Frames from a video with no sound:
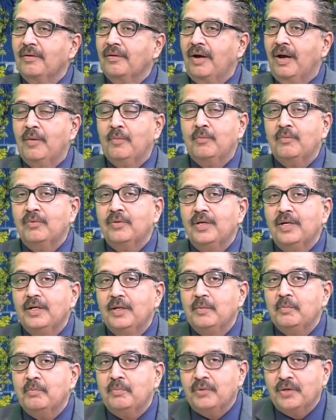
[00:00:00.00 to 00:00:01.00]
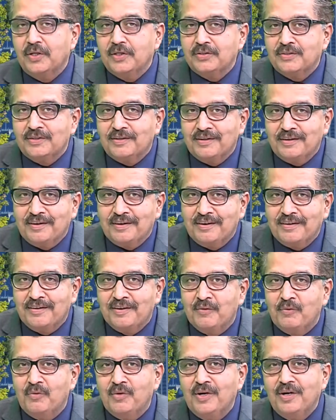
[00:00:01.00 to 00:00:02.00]
I'm really impressed
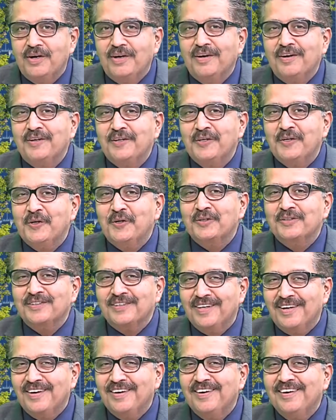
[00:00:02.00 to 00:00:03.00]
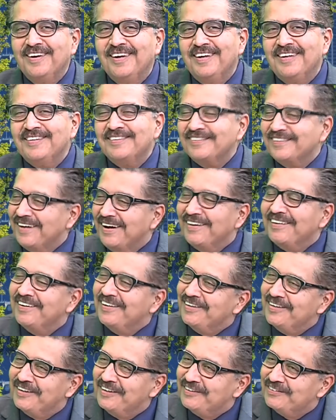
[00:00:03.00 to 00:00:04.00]
the way your son
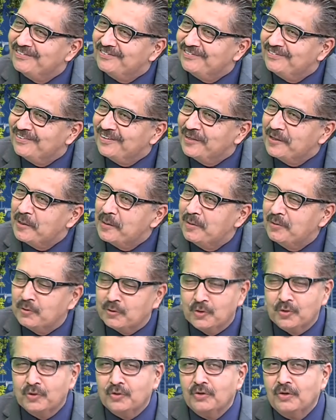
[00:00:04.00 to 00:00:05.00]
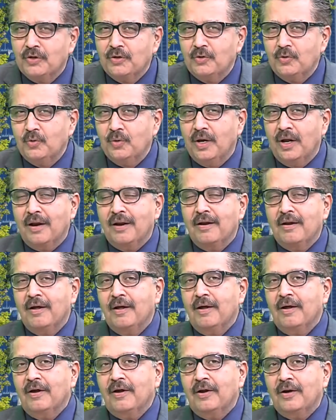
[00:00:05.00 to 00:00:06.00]
started off introducing you, and
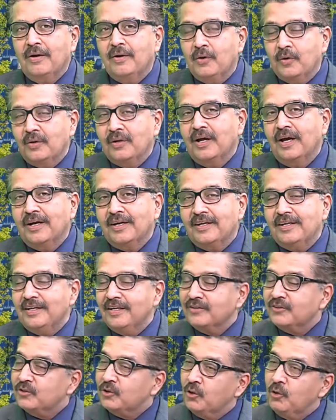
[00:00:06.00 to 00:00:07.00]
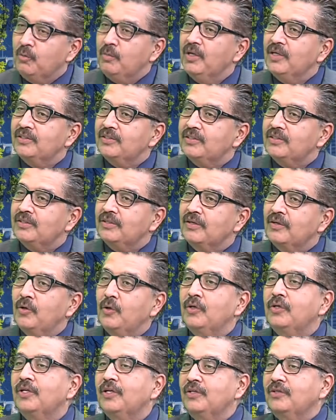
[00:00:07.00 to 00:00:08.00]
look like he has so much
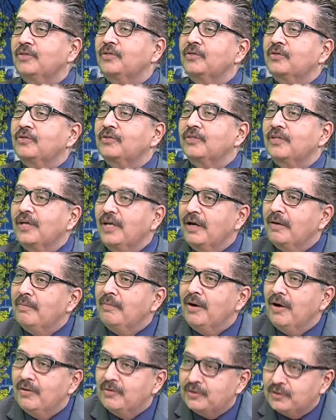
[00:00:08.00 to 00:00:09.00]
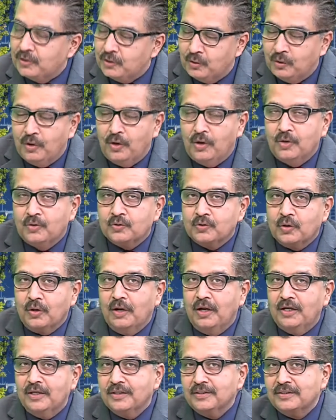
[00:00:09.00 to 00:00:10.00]
good things to say about you. So
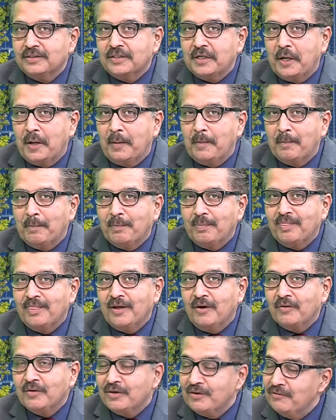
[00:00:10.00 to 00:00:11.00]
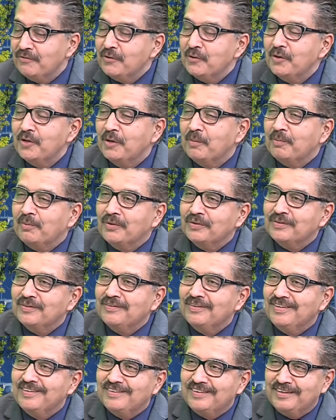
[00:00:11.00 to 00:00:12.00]
let us now give you the
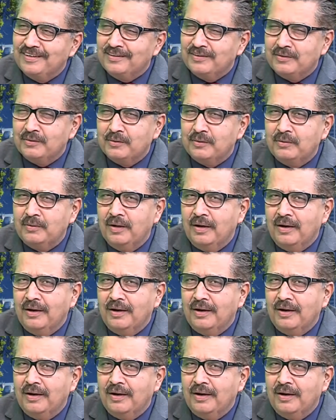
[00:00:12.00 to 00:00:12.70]
opportunity to